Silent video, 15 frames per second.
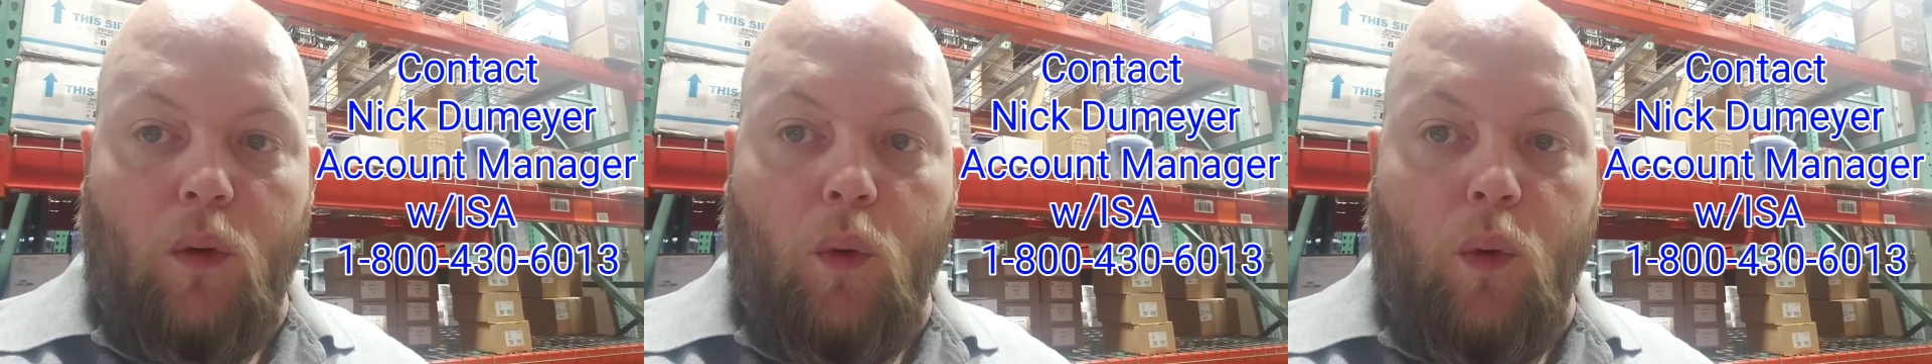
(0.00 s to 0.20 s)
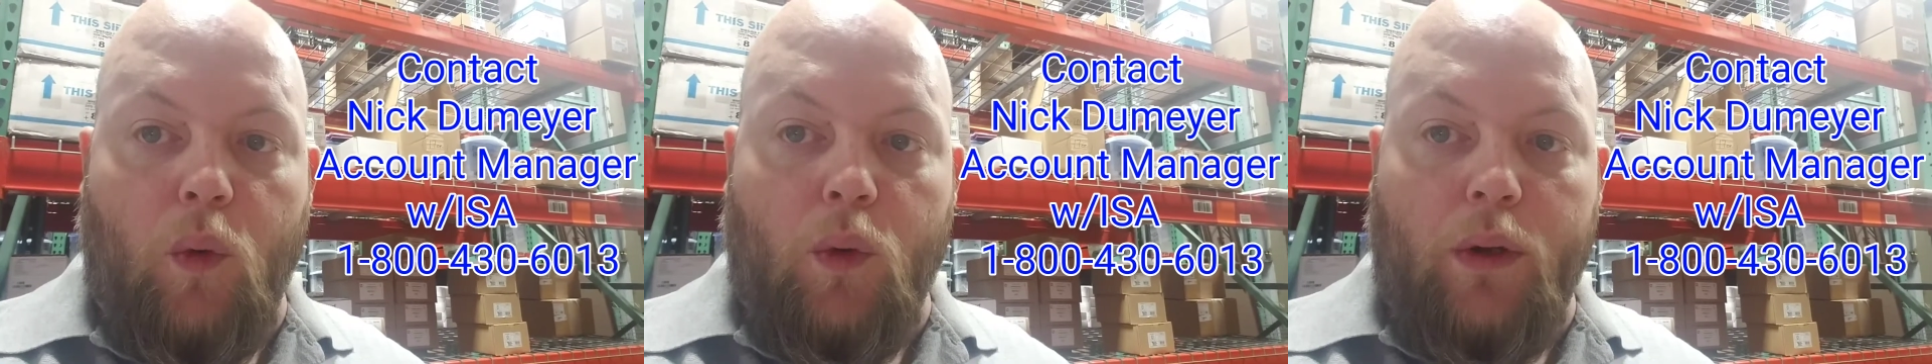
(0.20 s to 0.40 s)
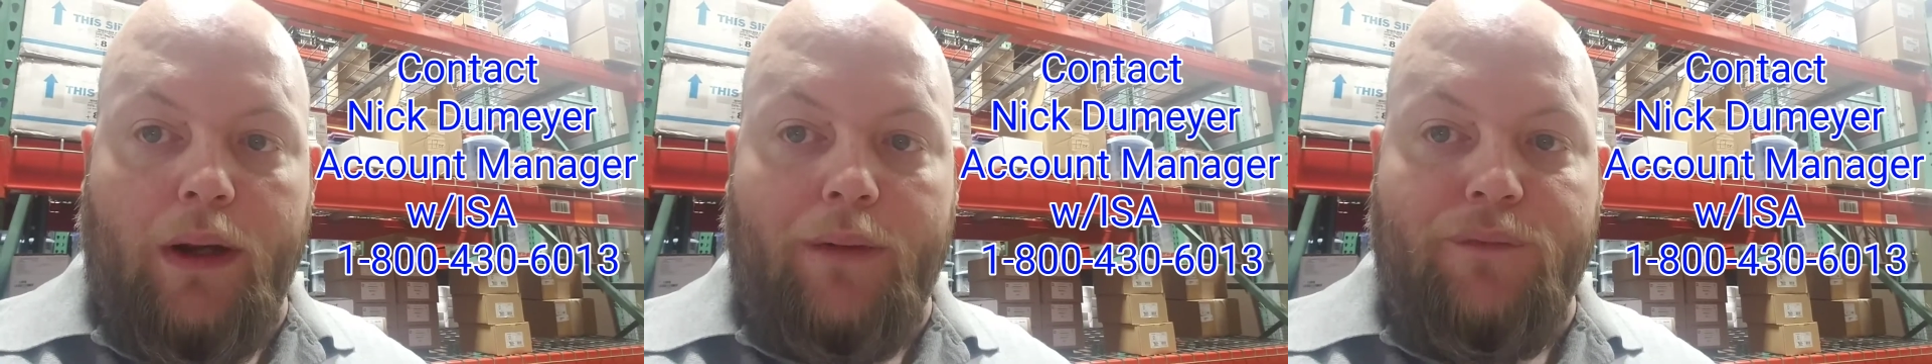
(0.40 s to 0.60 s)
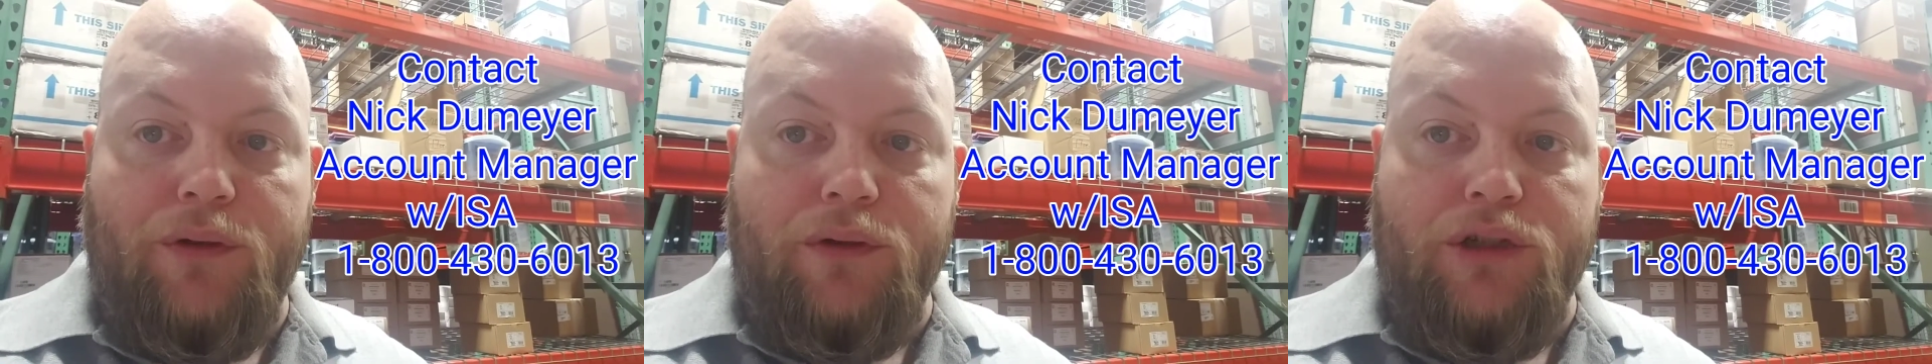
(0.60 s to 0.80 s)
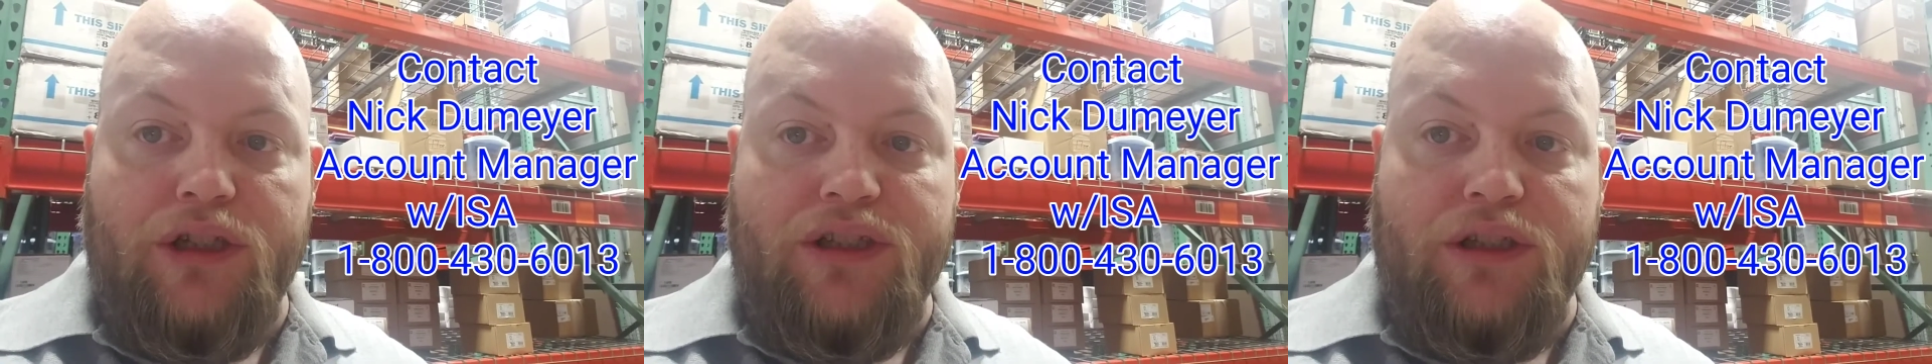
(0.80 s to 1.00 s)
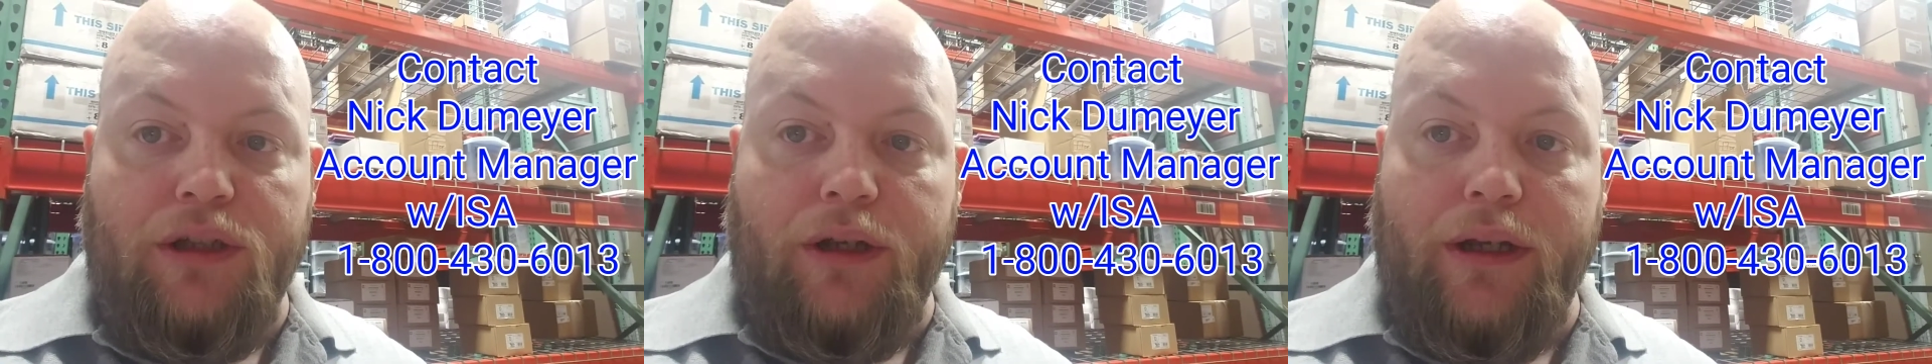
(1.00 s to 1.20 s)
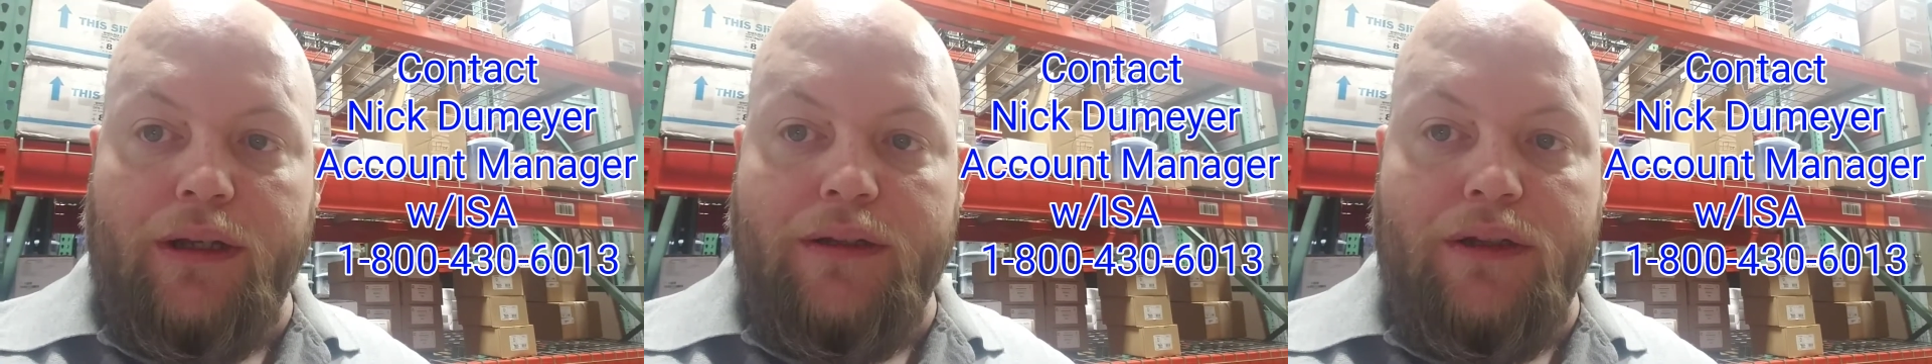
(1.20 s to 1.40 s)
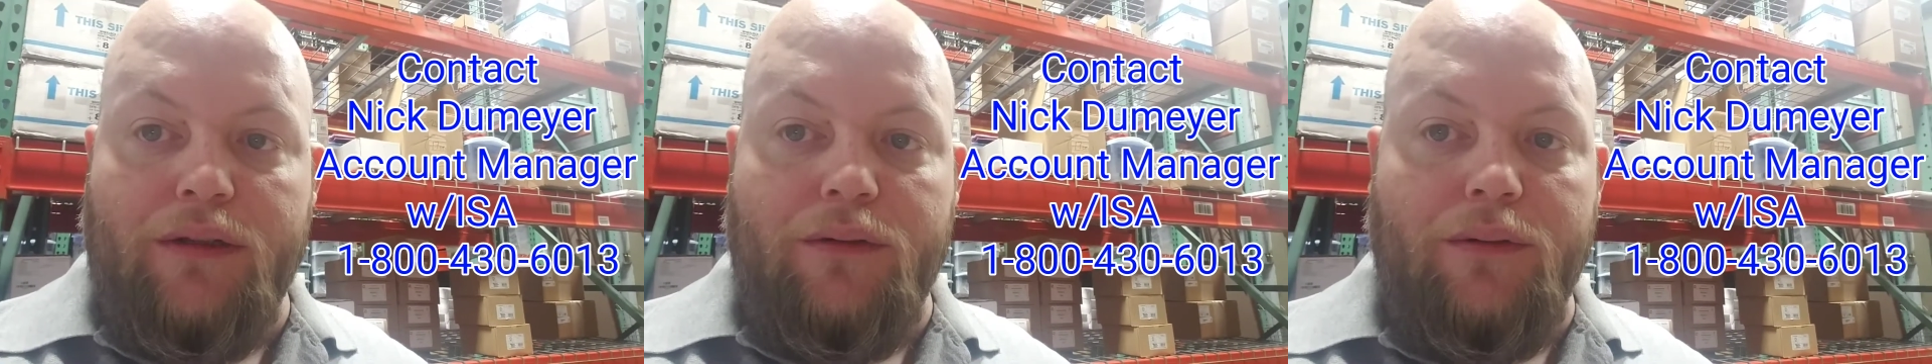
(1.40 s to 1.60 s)
or if you're just looking
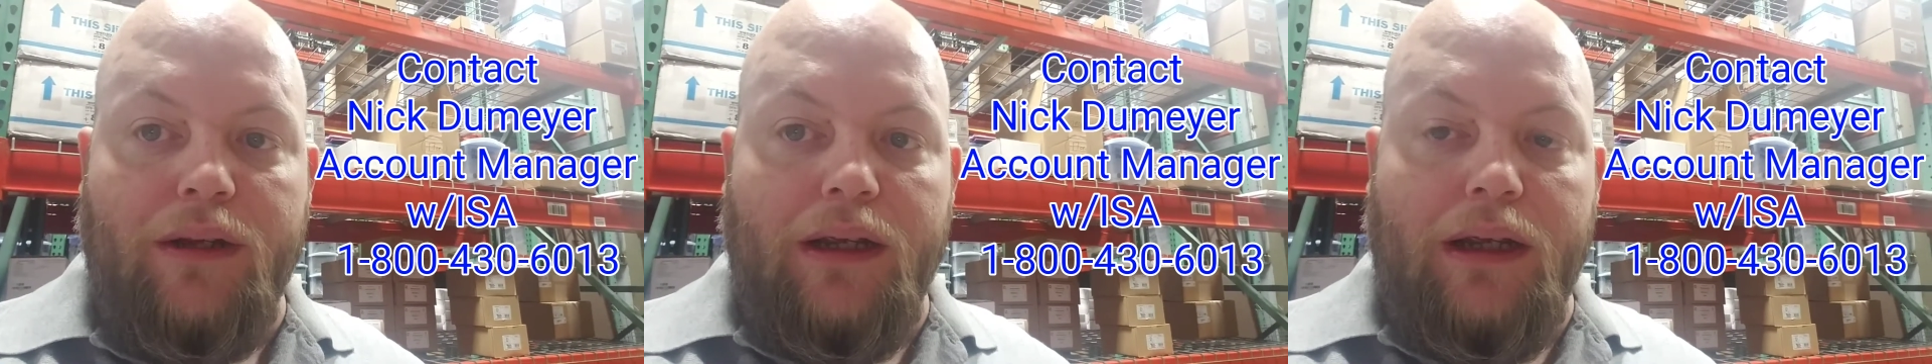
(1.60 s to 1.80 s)
to,